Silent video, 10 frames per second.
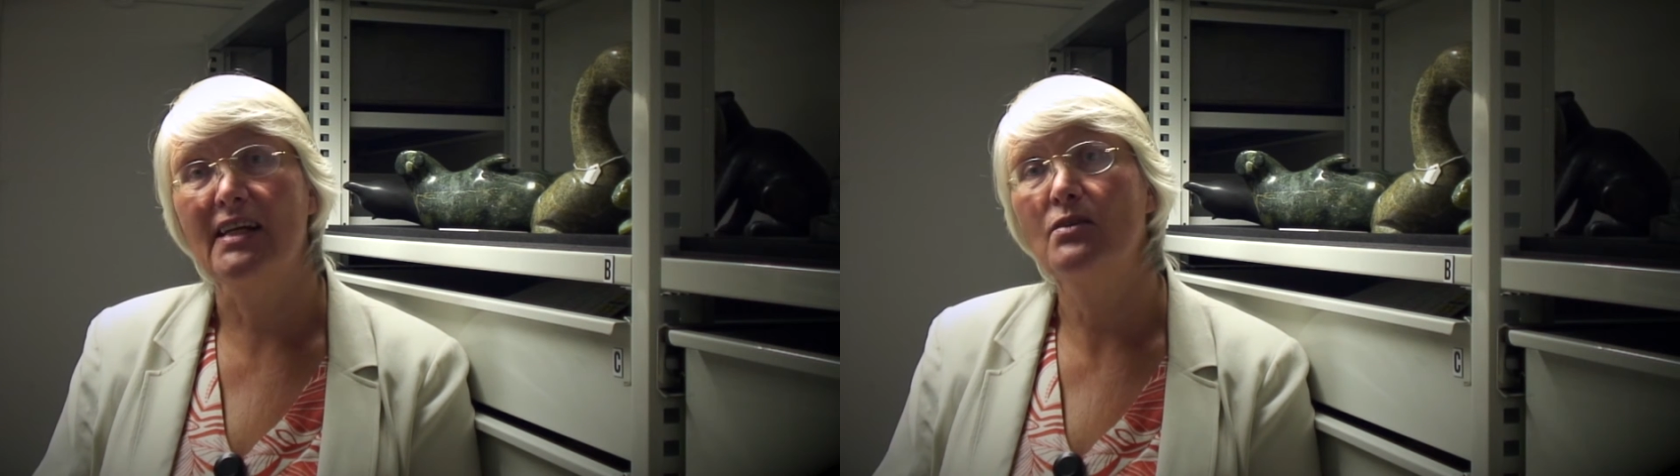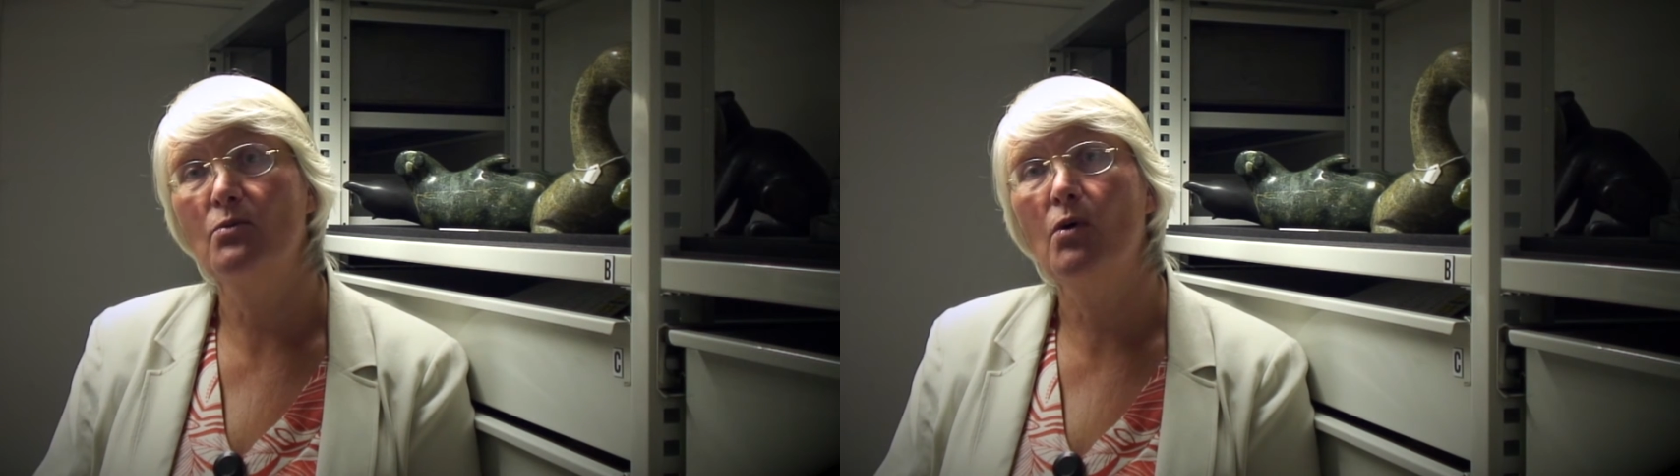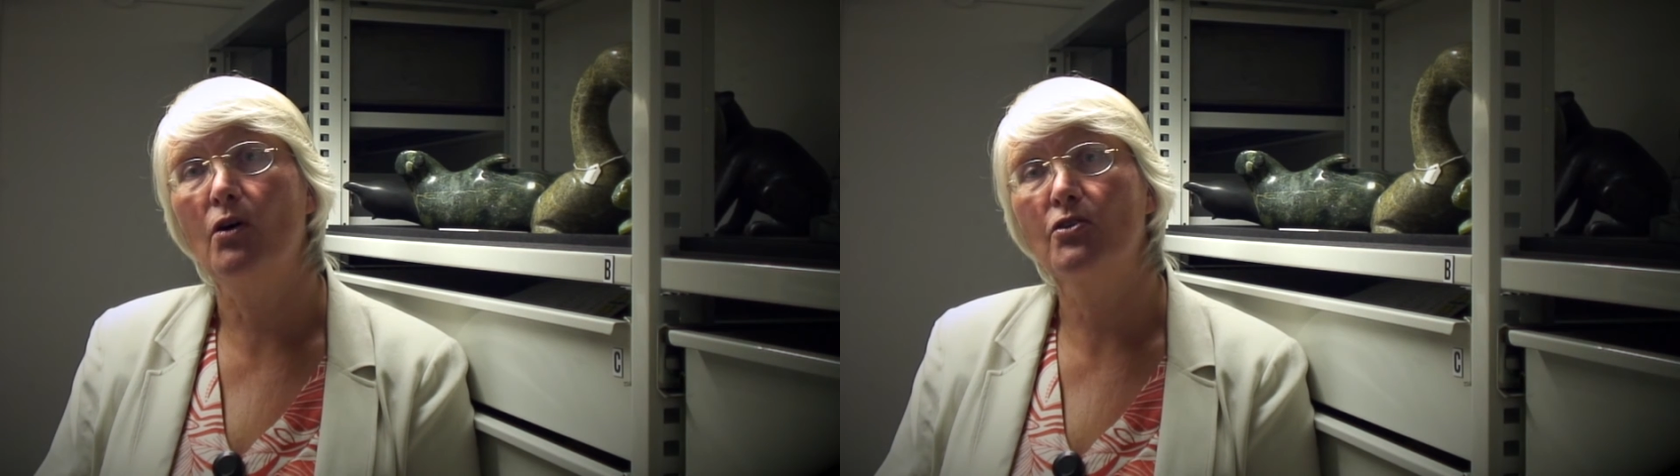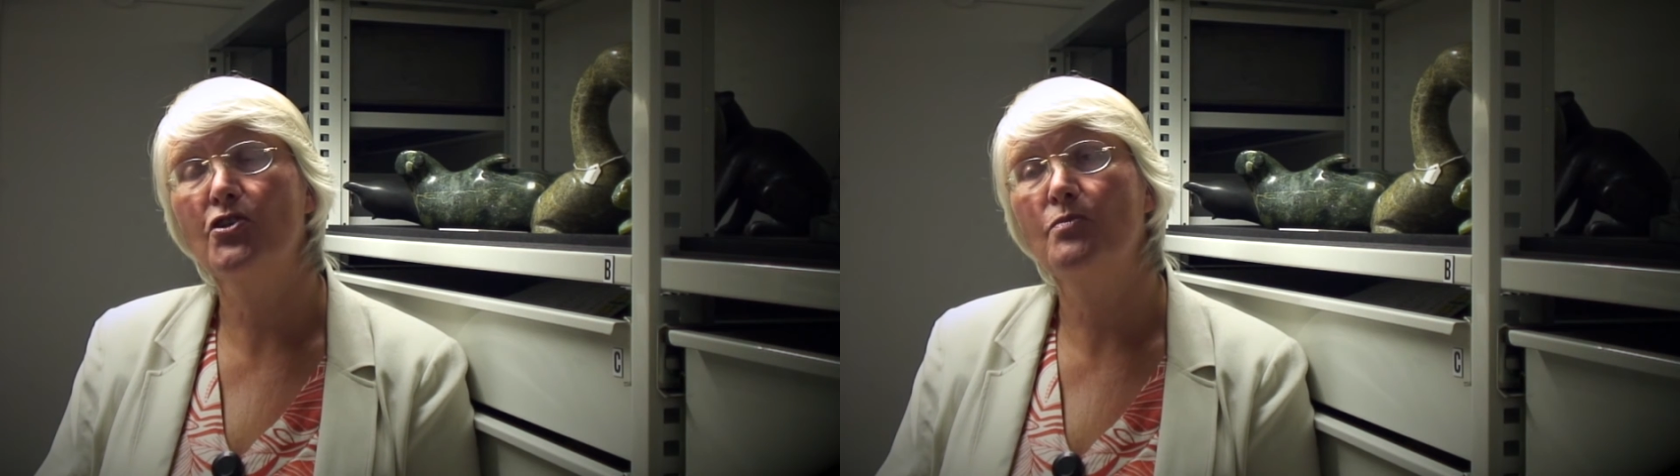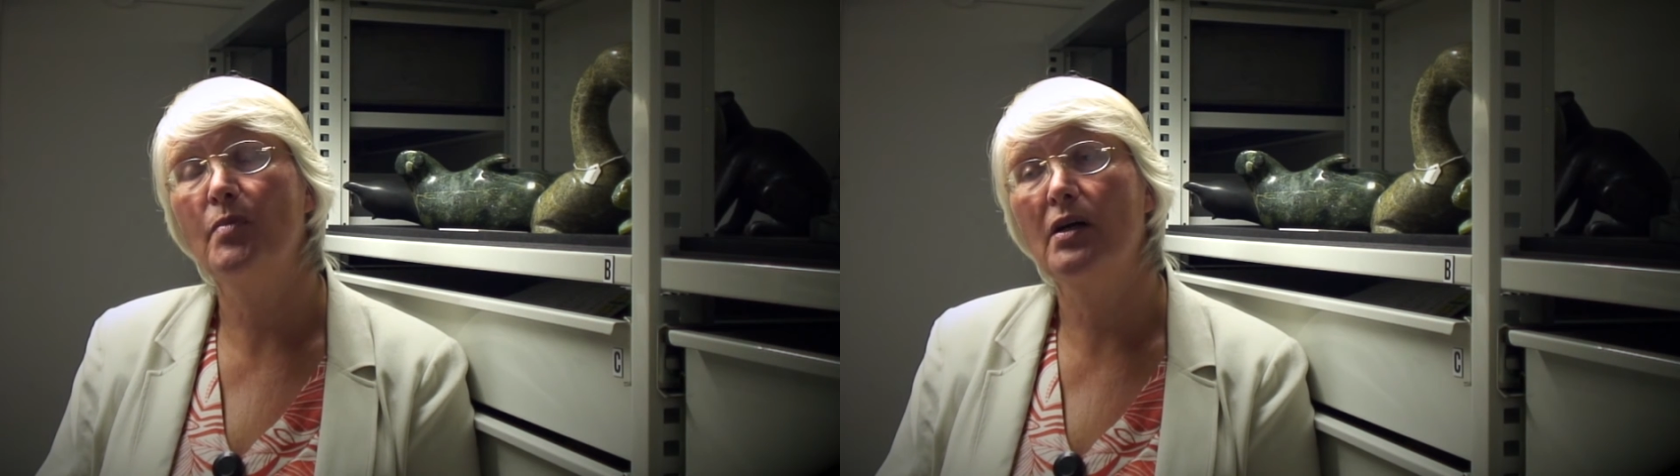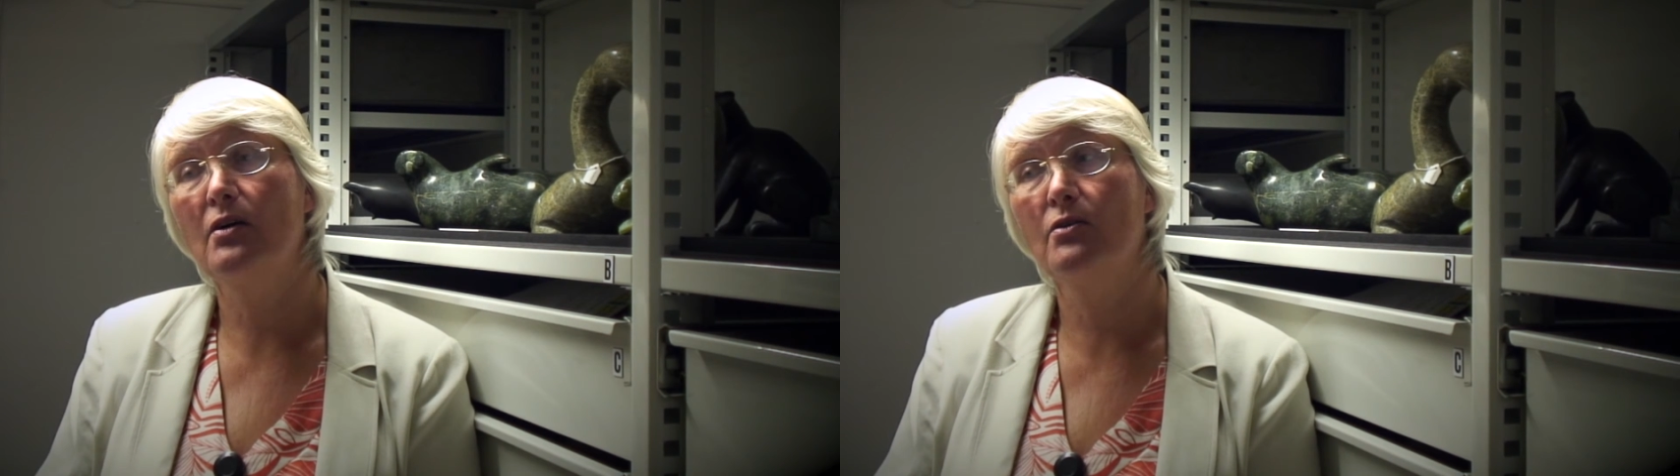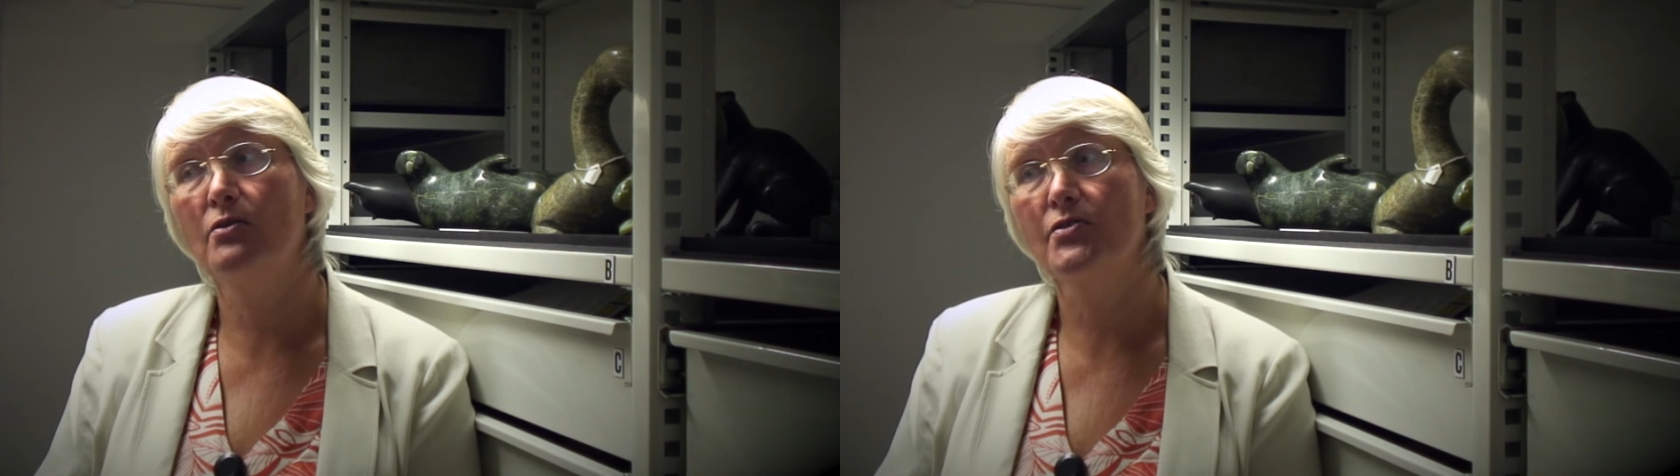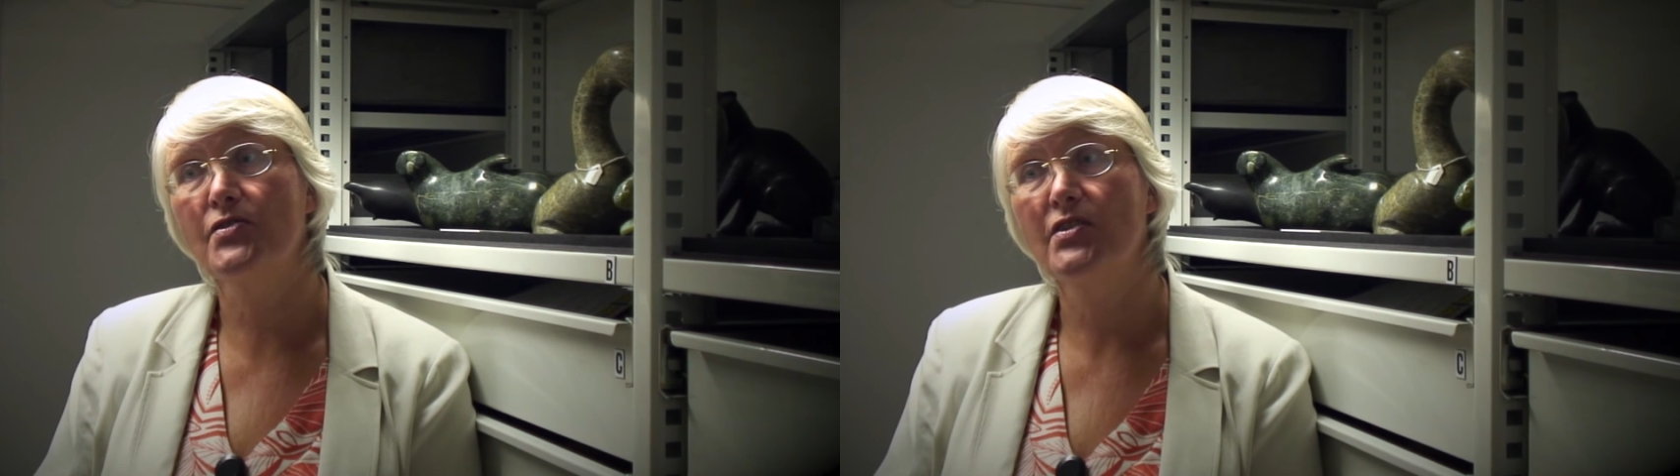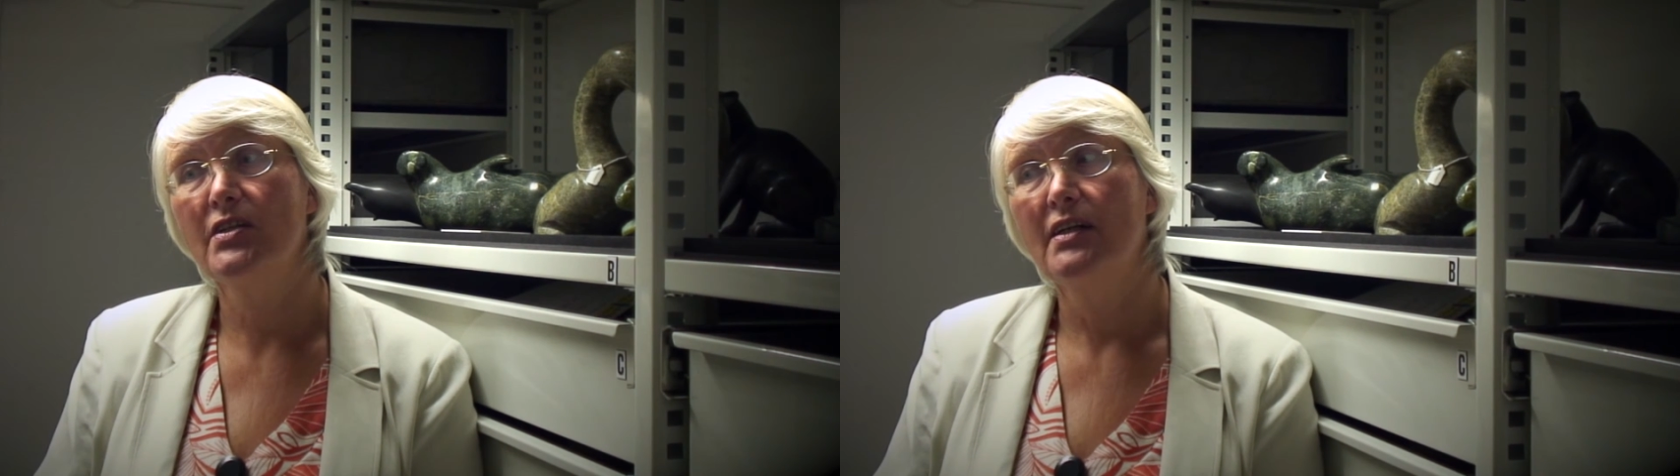to watch, because